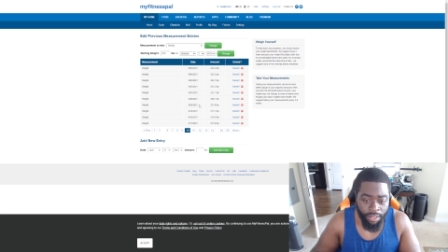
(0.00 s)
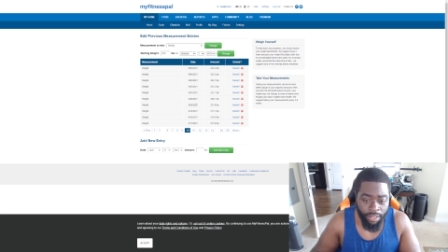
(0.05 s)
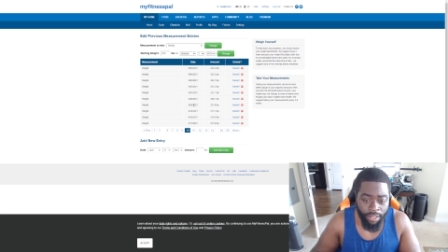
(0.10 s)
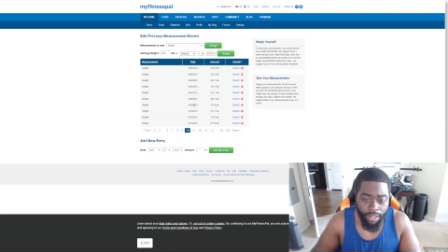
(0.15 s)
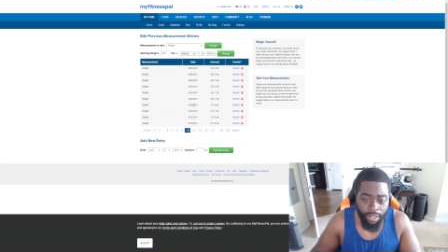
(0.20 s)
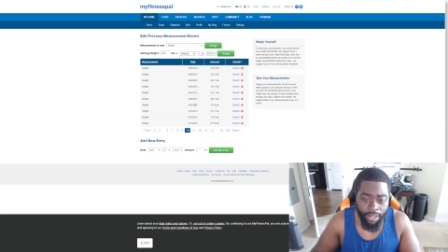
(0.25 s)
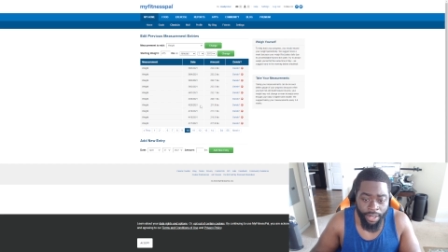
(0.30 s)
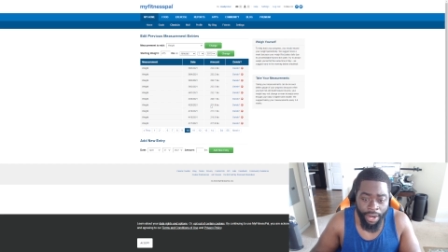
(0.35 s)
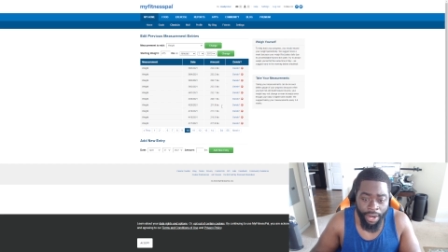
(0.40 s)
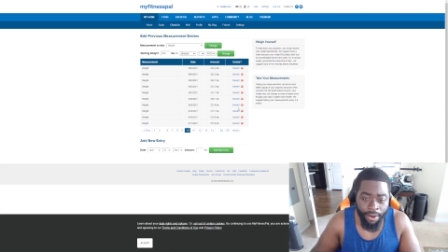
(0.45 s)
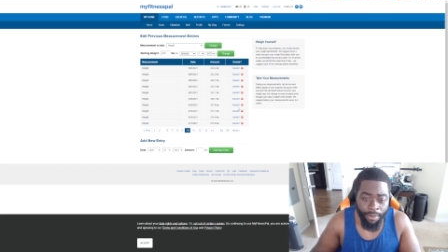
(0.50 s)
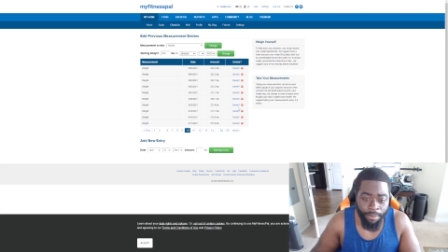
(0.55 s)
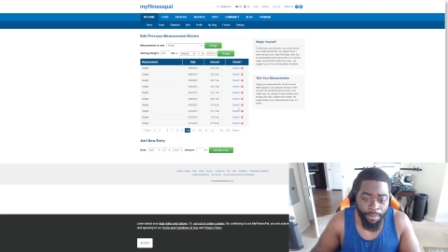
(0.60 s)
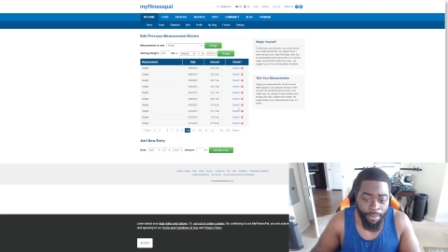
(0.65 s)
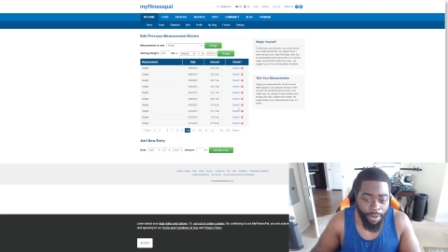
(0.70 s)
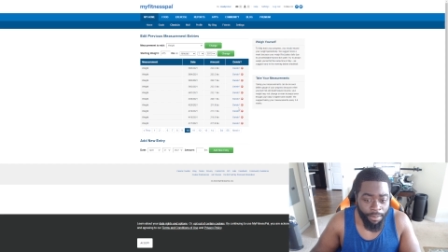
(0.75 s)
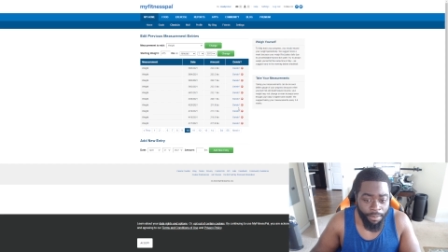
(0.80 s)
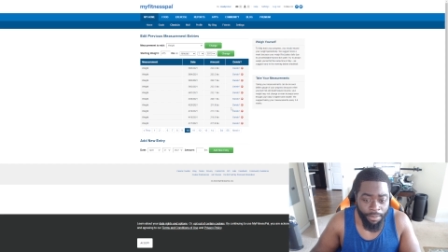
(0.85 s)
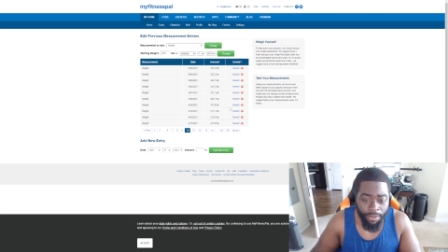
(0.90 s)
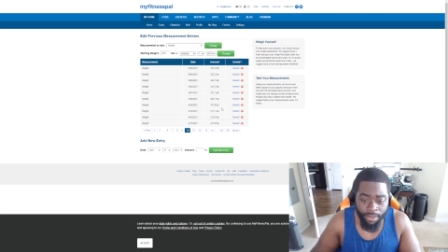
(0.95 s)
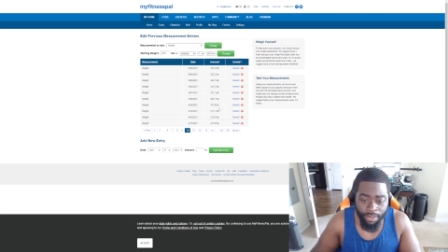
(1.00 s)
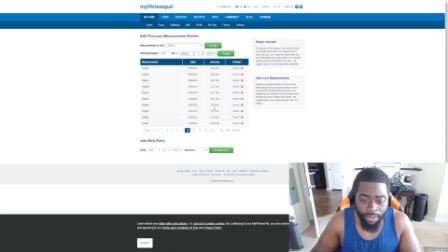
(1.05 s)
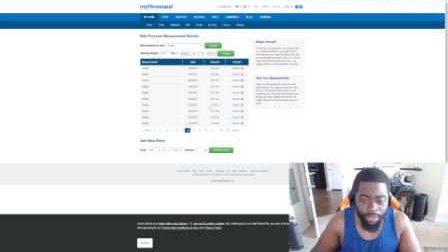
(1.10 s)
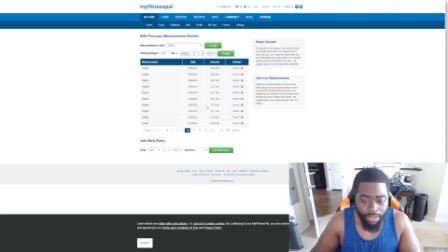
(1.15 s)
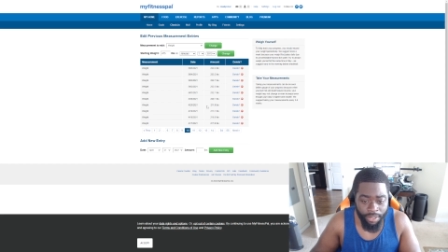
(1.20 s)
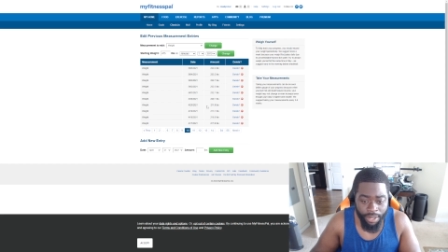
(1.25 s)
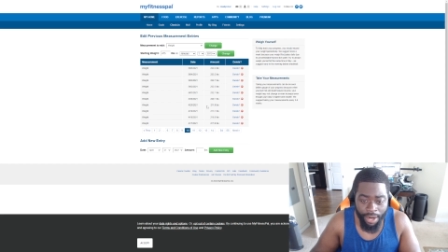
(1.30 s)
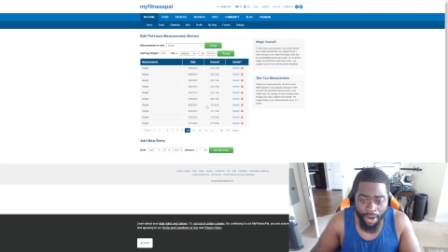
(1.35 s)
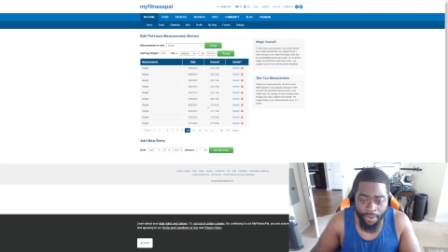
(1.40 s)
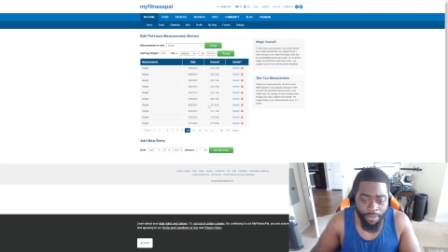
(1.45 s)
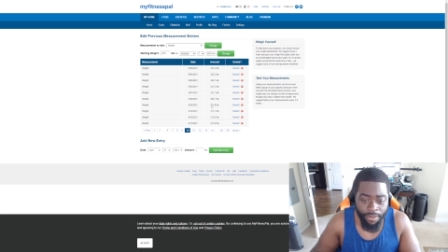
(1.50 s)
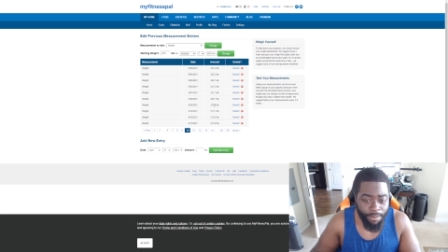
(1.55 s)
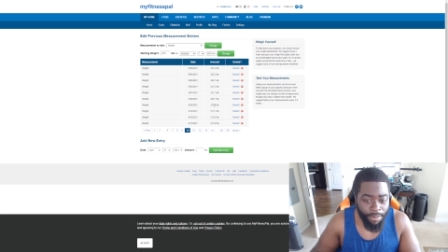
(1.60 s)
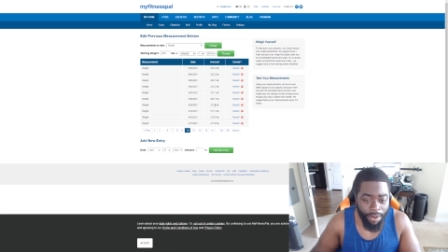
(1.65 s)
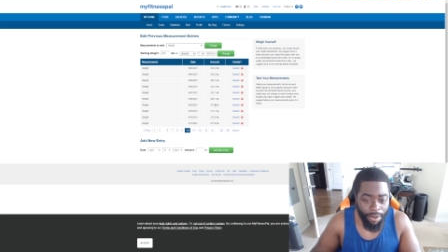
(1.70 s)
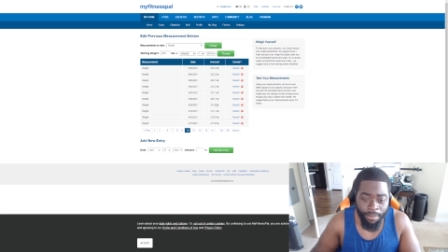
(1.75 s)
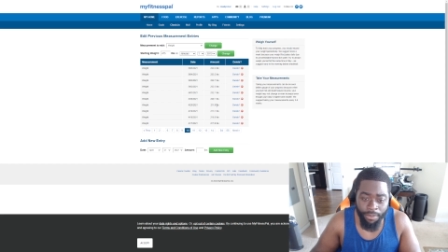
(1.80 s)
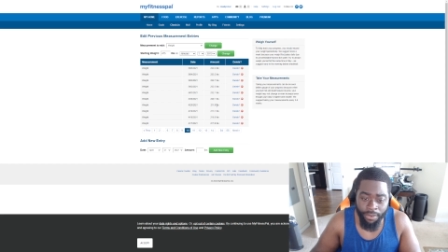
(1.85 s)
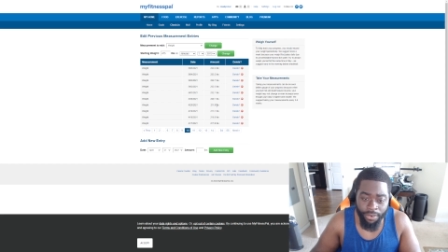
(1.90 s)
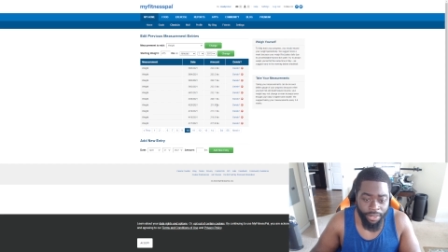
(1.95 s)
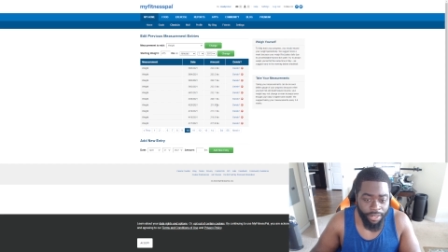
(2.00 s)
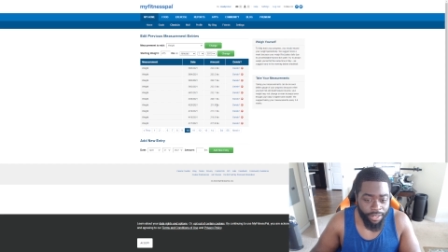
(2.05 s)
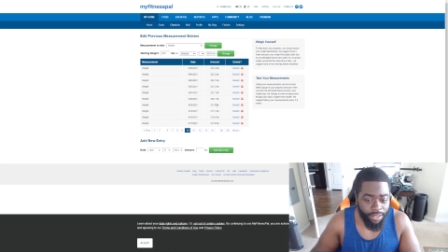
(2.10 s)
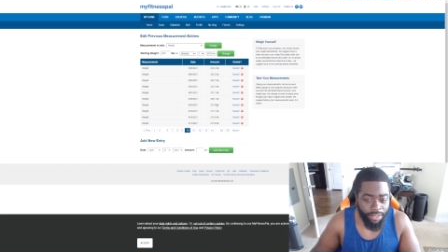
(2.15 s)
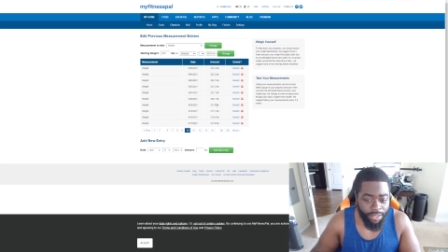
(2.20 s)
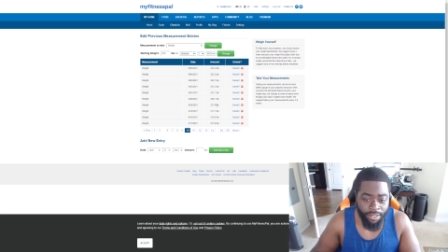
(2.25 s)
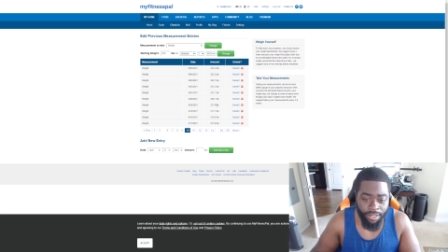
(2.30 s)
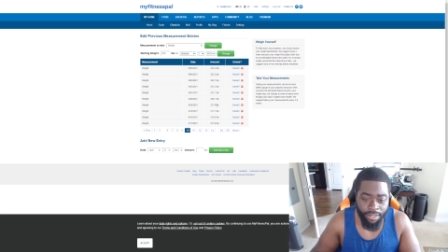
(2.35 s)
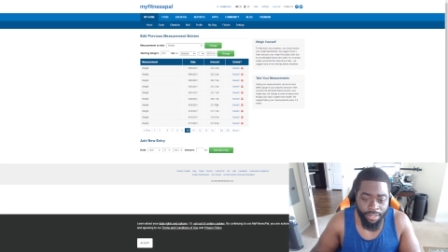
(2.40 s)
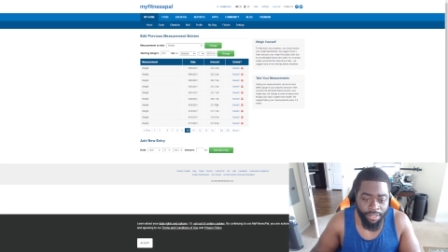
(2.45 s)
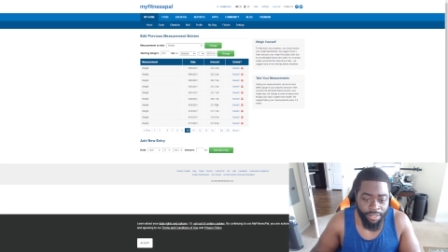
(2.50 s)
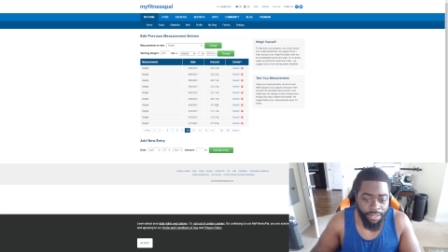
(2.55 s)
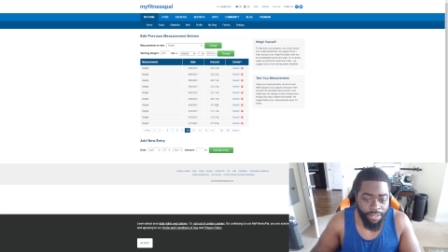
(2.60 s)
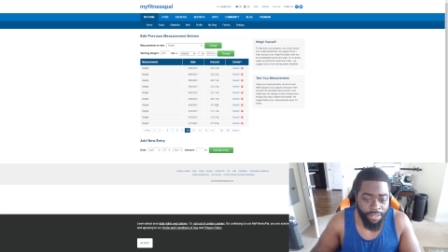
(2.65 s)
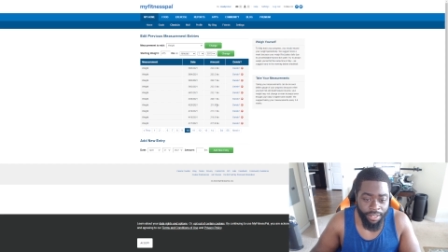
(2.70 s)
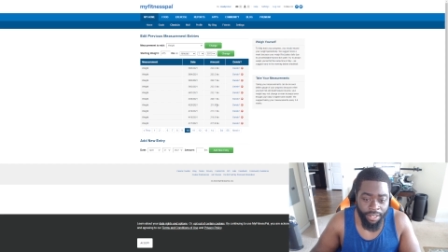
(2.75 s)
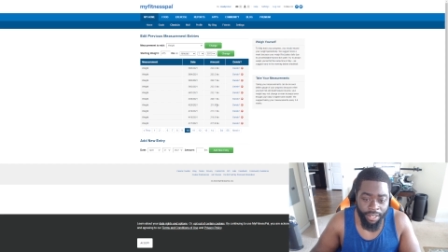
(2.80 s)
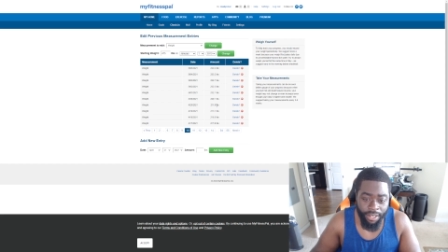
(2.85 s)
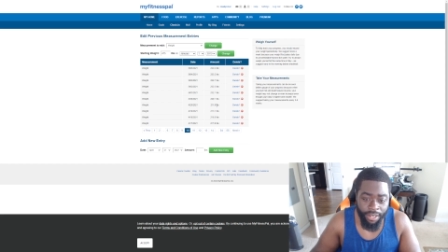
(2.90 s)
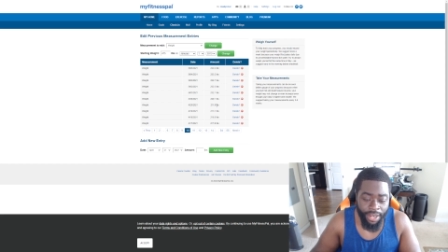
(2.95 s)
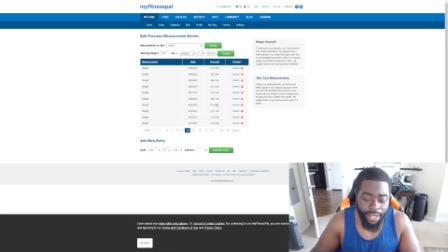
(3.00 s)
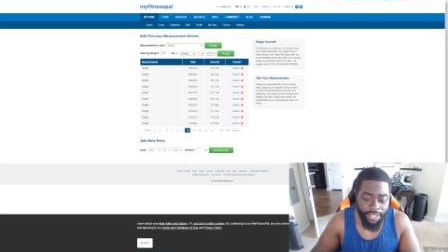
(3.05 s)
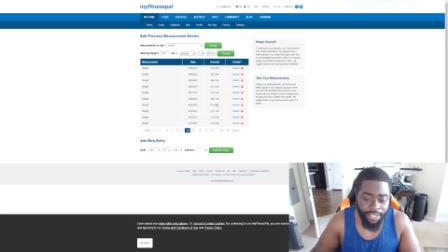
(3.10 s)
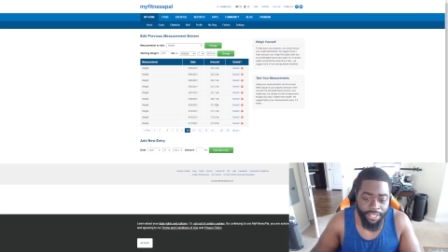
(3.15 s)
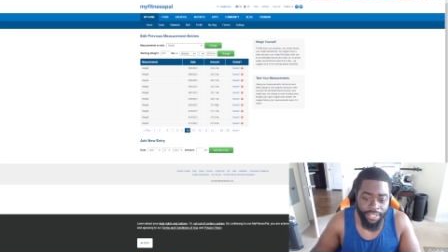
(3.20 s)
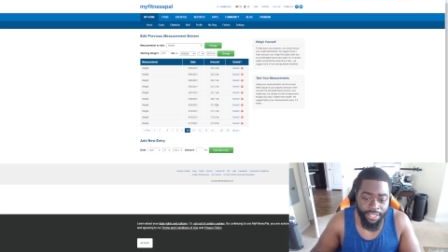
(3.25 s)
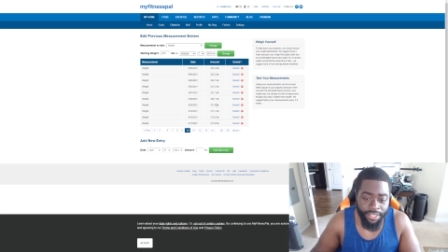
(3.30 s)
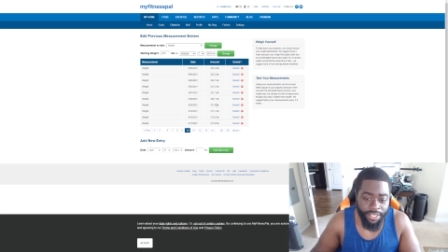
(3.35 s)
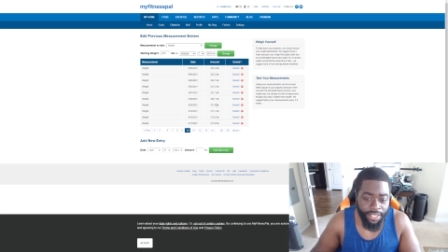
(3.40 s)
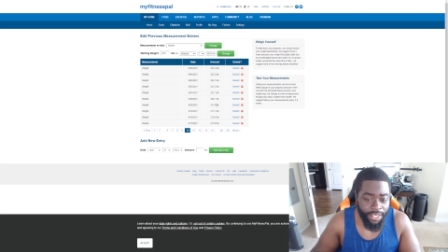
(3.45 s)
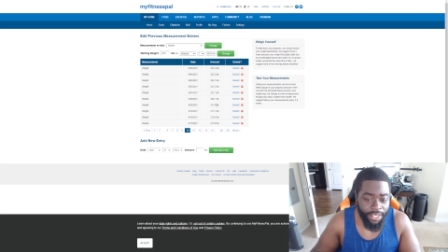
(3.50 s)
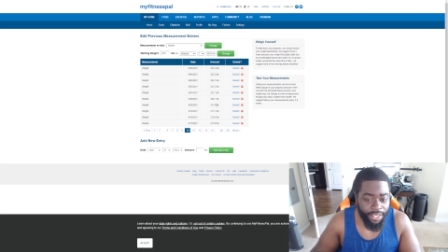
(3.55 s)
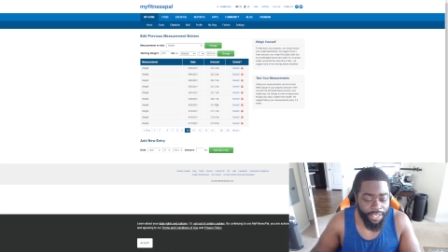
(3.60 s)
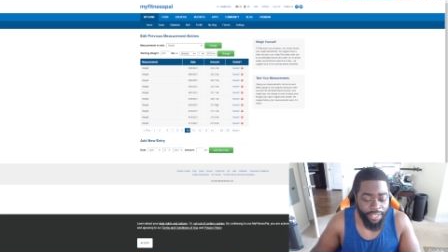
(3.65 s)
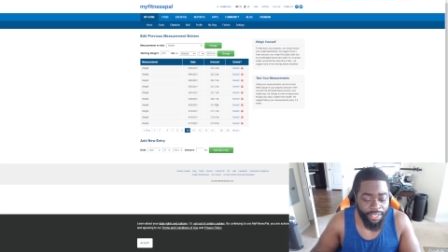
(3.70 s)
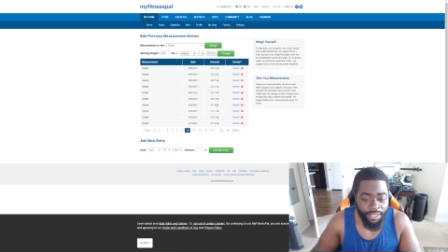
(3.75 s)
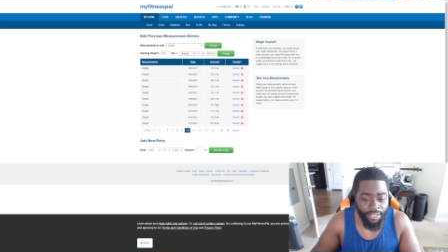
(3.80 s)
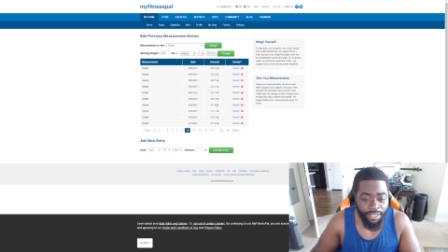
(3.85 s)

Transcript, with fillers: And I remember, I remember it and I just said,